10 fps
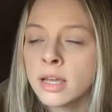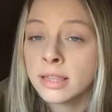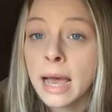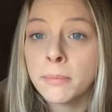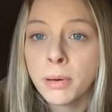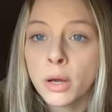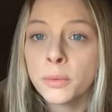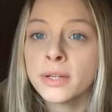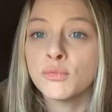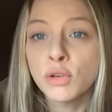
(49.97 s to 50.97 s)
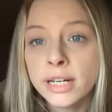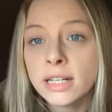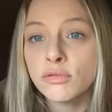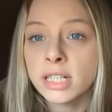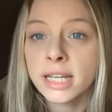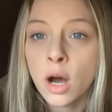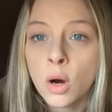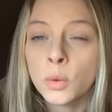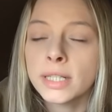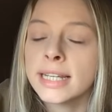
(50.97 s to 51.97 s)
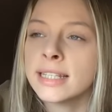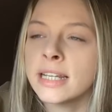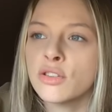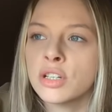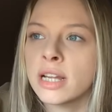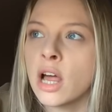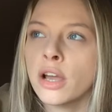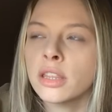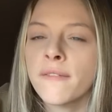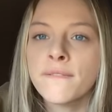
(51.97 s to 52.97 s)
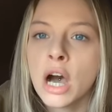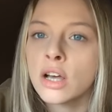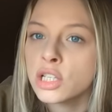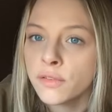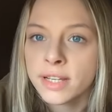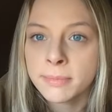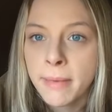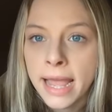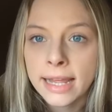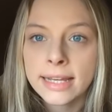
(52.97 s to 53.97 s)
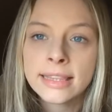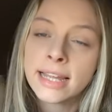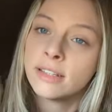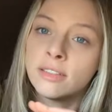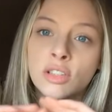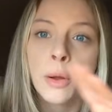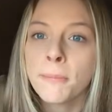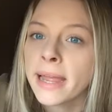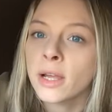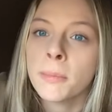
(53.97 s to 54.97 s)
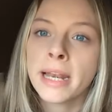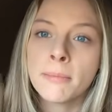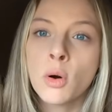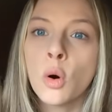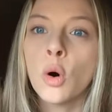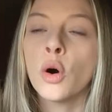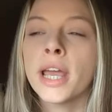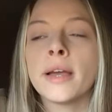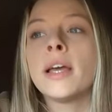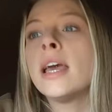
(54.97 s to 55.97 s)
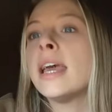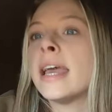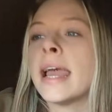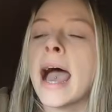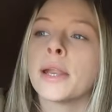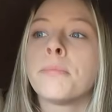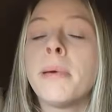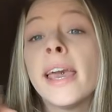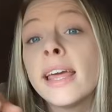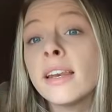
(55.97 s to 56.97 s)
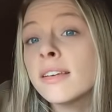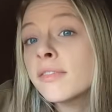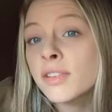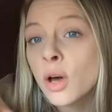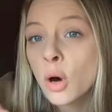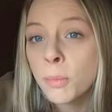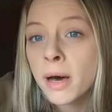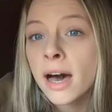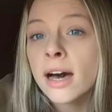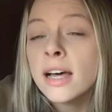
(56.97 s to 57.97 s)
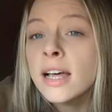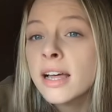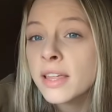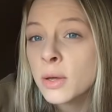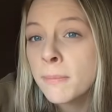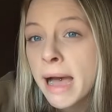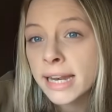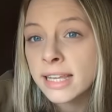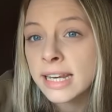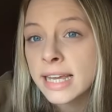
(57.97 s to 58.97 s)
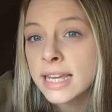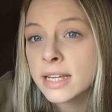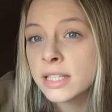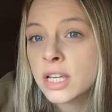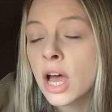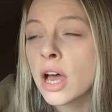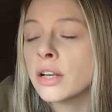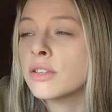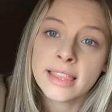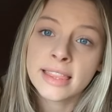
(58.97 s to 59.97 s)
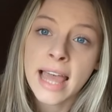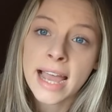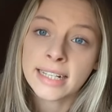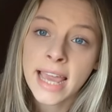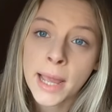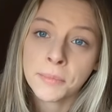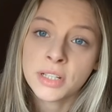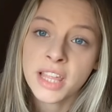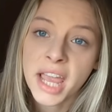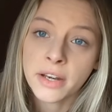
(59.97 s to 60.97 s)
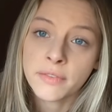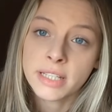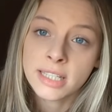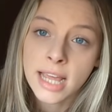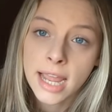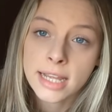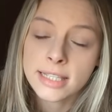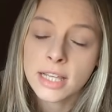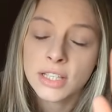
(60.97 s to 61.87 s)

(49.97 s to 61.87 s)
That boat is really old. It's literally like the first of its make. They don't make them anymore. It had a pin for the hopper that you manually turn. That had came to the end of its days.